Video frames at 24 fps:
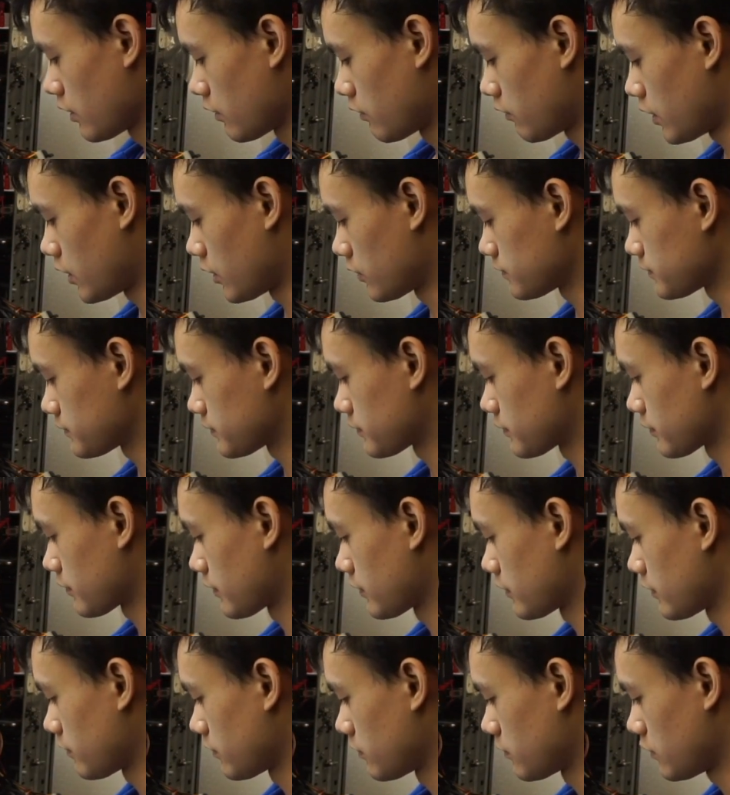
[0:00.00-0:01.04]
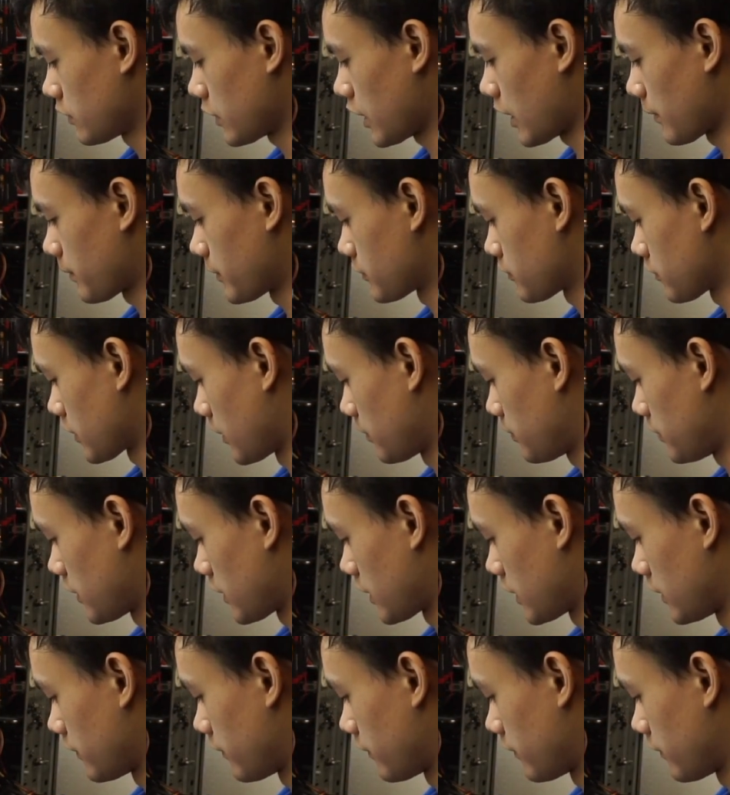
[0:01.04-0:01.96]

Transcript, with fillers: Well, what happens when I plug